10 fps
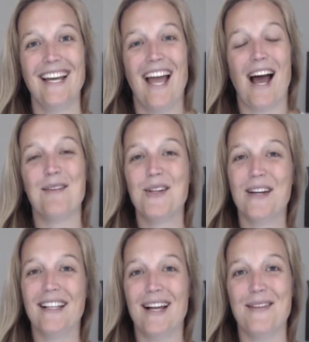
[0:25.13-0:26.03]
I'm
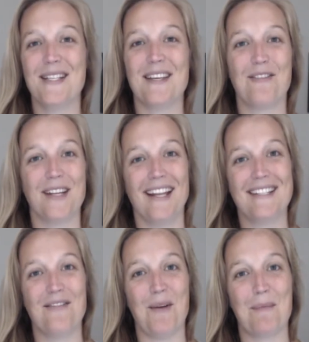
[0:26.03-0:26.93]
Logan Clements, freelance
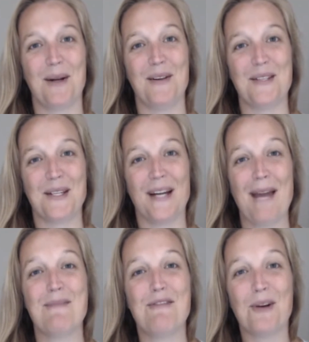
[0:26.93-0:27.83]
event producer,
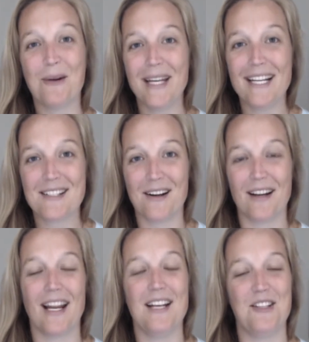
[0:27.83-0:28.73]
and before we get
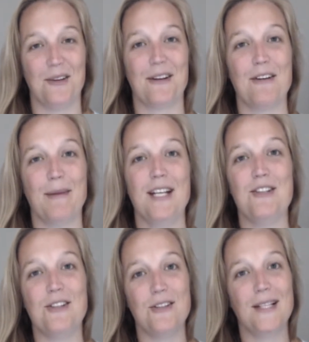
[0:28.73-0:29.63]
started, I do want to remind
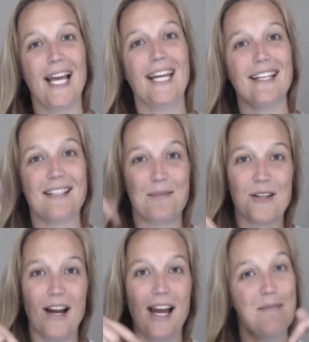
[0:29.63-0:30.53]
you to like,
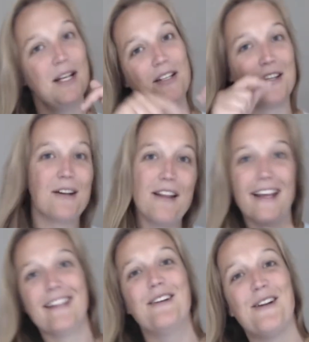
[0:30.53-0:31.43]
subscribe, turn on
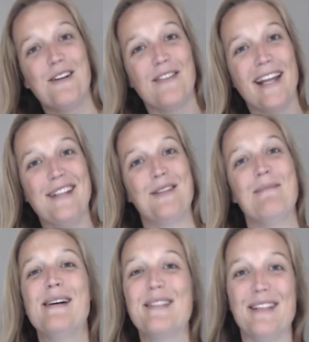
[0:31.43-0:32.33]
that little notification
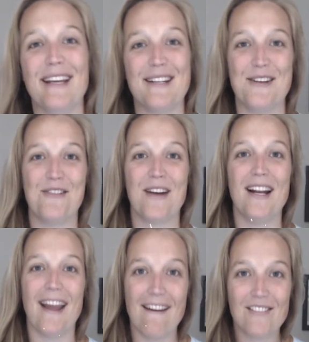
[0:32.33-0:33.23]
bell so you get
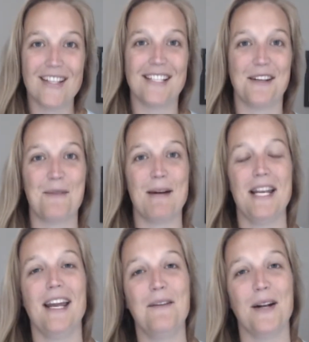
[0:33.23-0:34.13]
notified every single
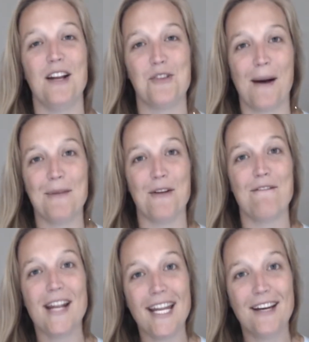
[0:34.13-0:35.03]
Monday when I drop new
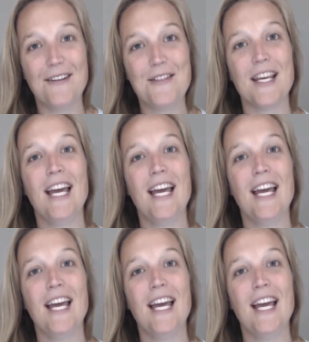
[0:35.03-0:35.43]
videos.